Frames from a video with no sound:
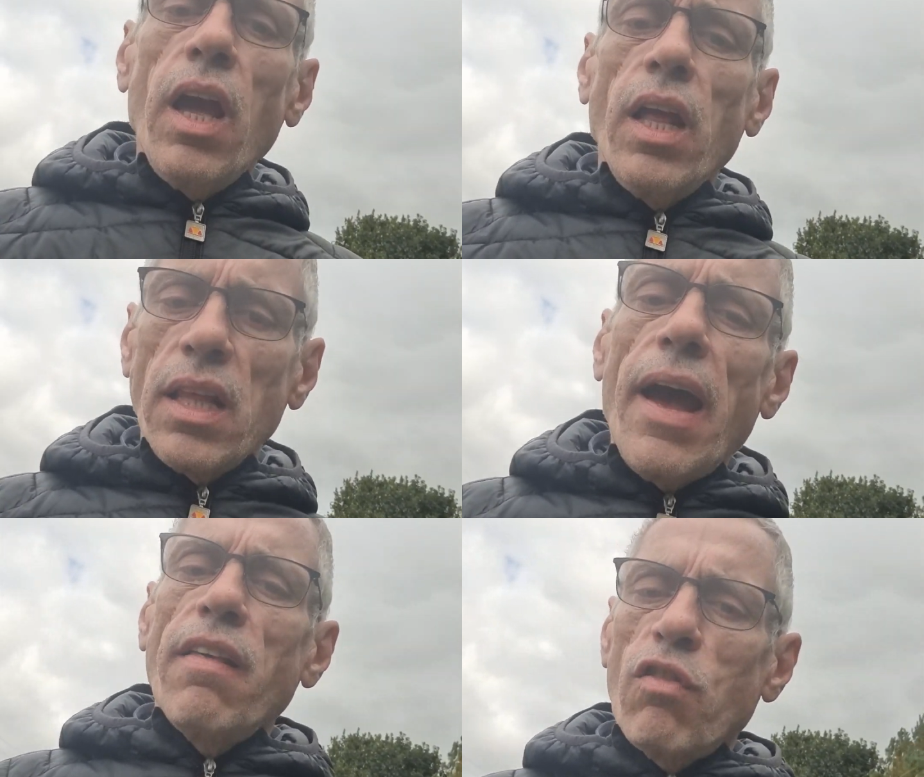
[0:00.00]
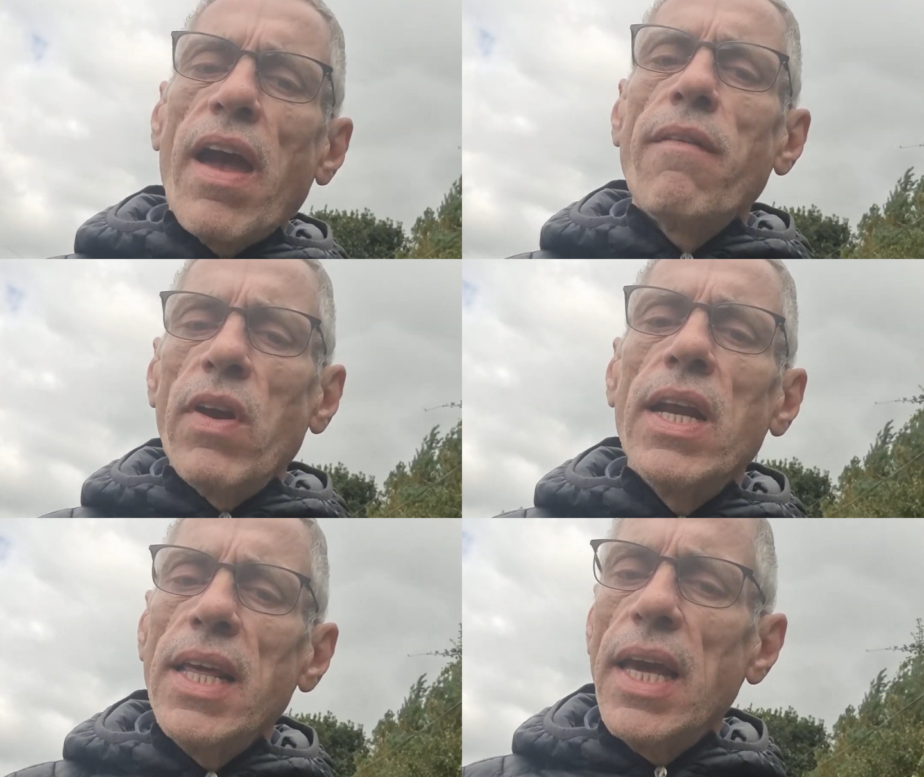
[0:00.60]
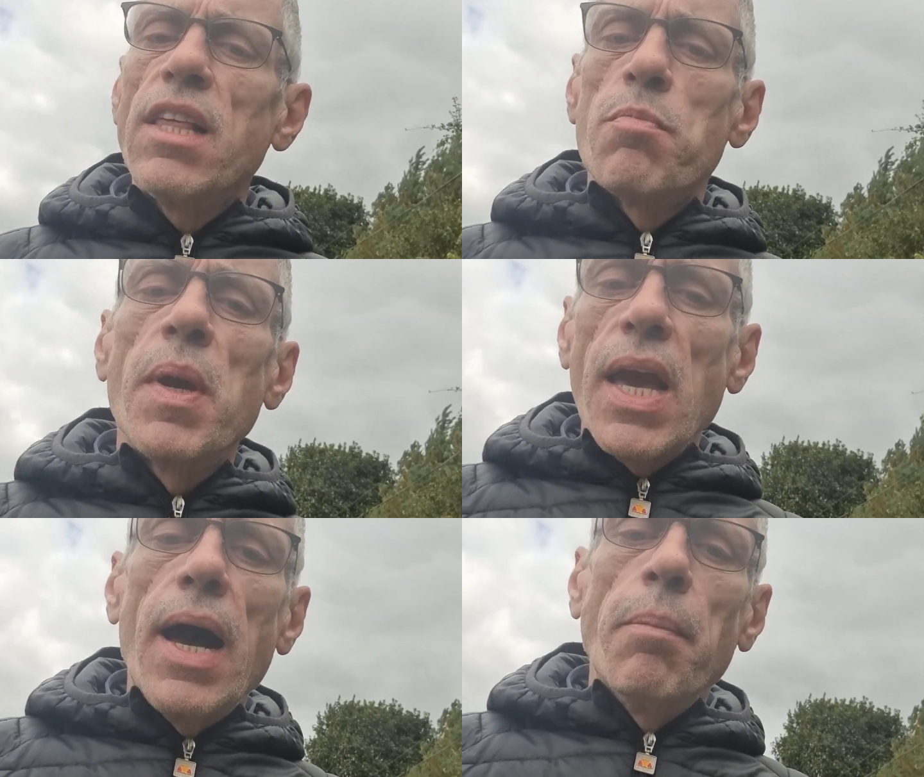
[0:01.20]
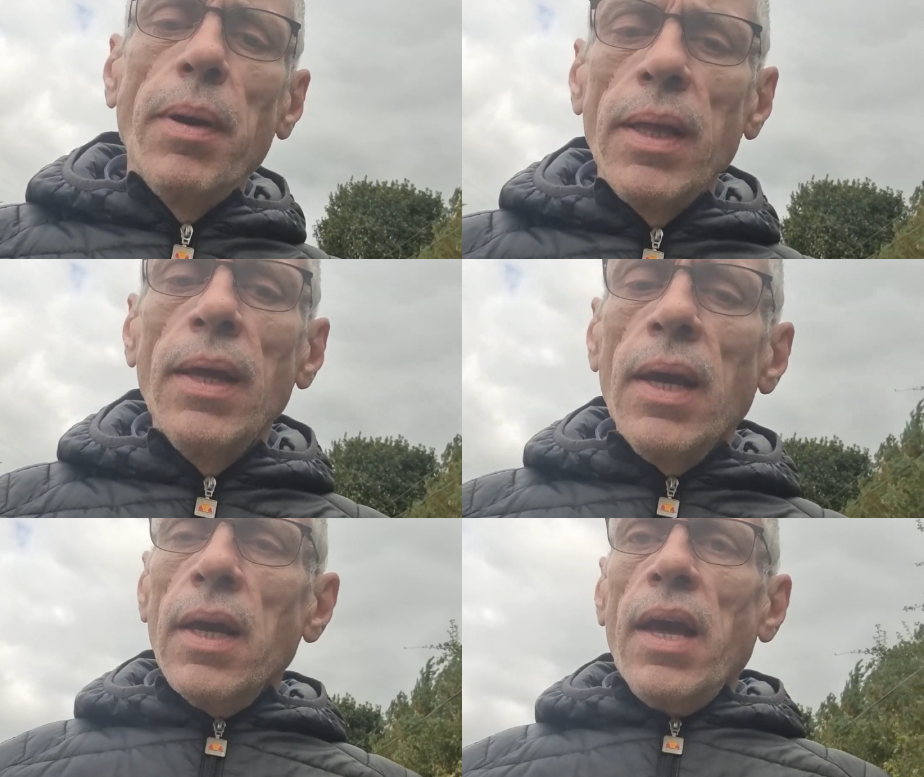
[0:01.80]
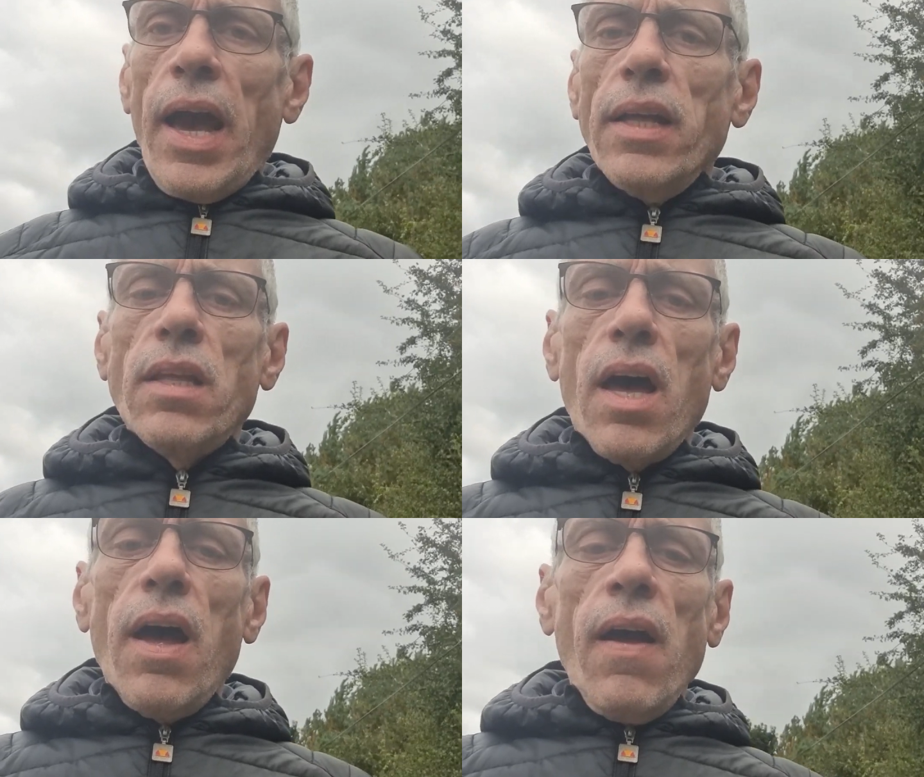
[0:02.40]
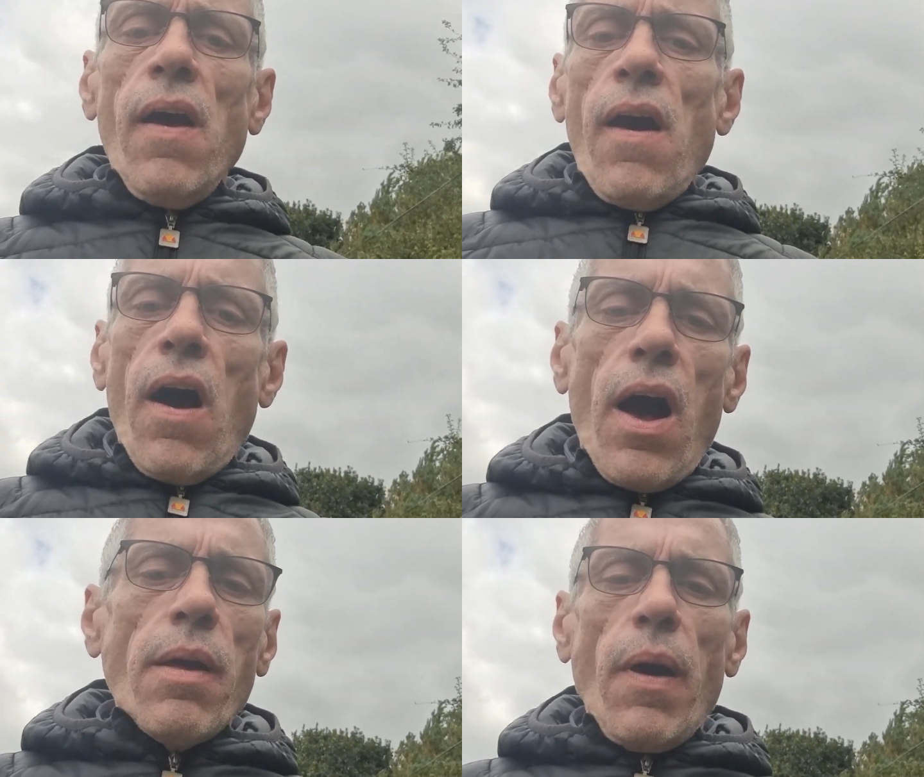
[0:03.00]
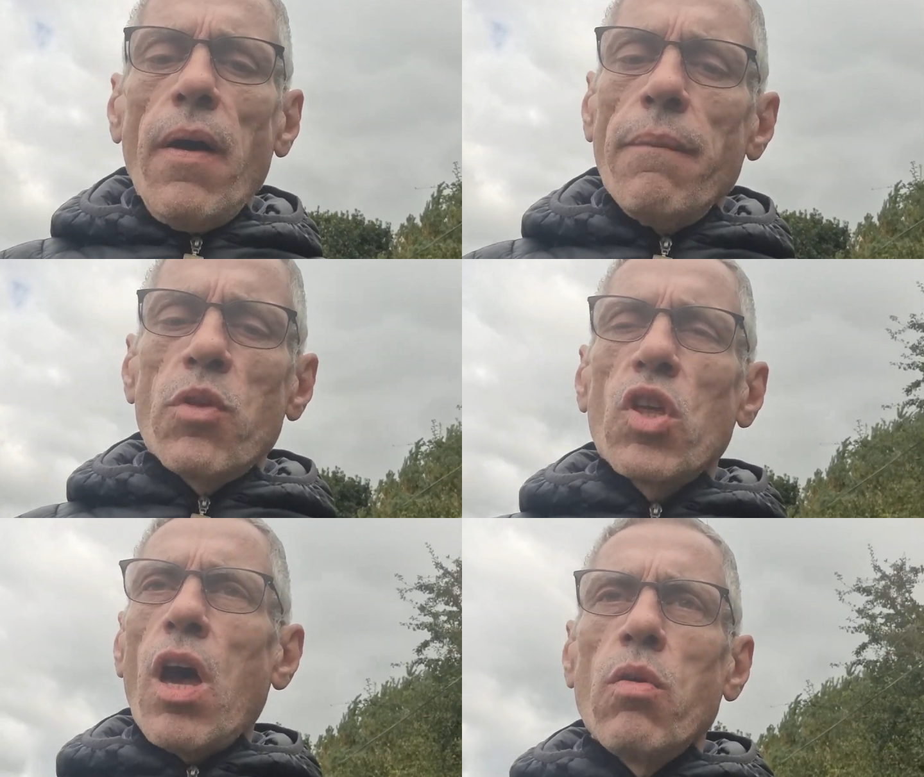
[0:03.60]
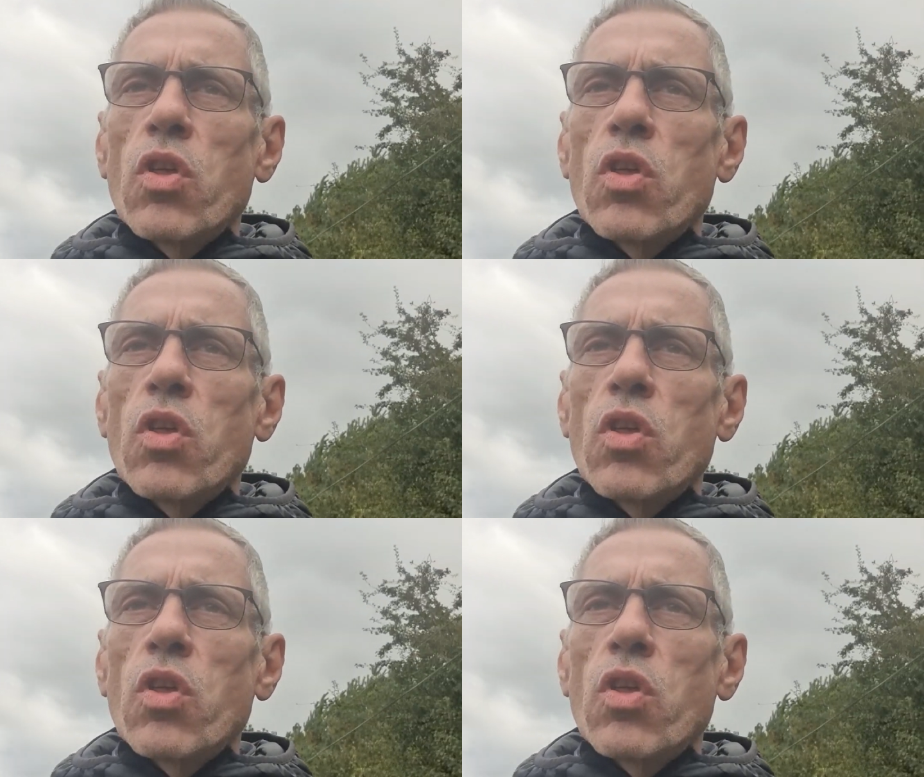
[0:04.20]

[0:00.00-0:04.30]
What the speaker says: That really eats me up, and I'm so